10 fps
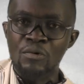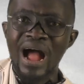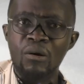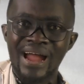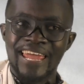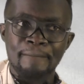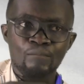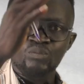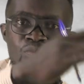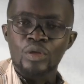or the Huawei
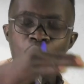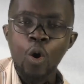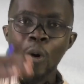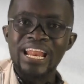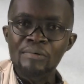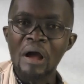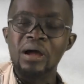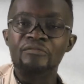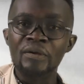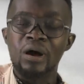or the
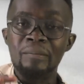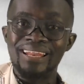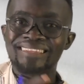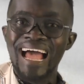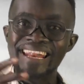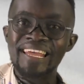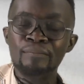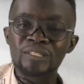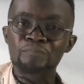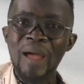Huawei film Muhammad
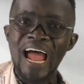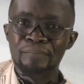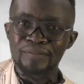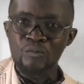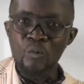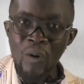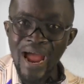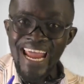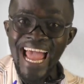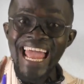Atadium spams
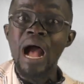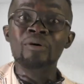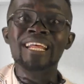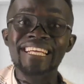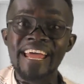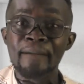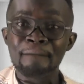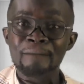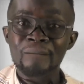way around in the